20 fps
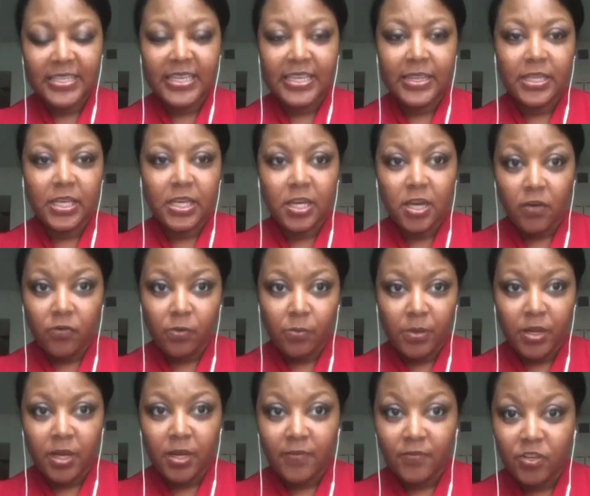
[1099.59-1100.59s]
in the
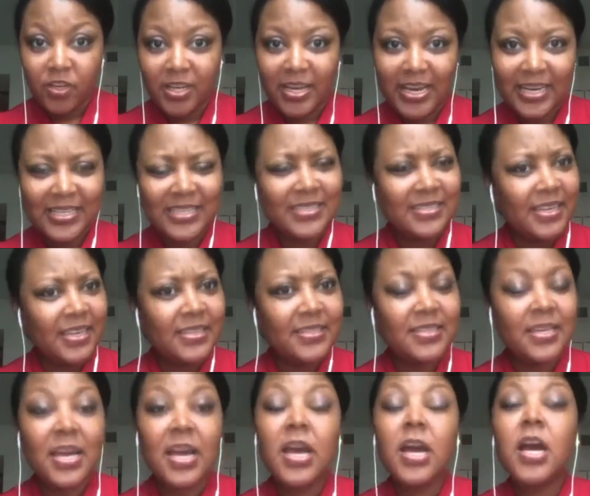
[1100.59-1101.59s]
government of the United
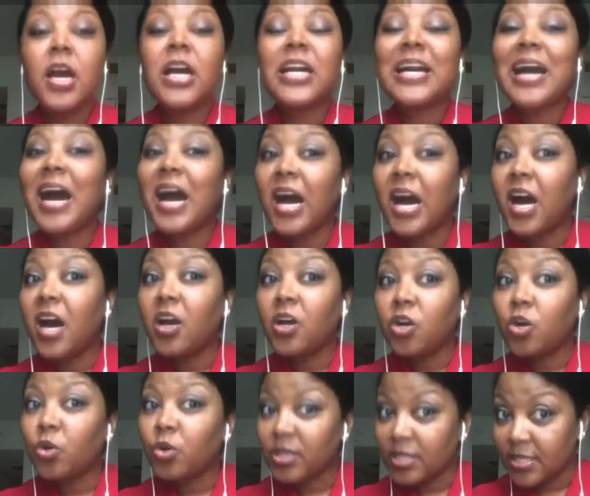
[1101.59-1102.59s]
States.
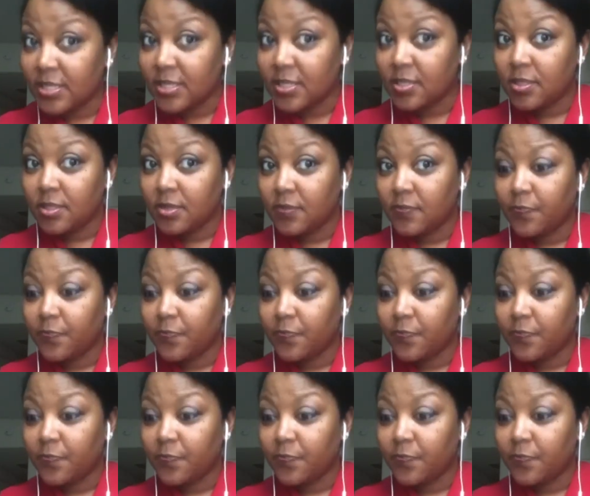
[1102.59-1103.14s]
Congress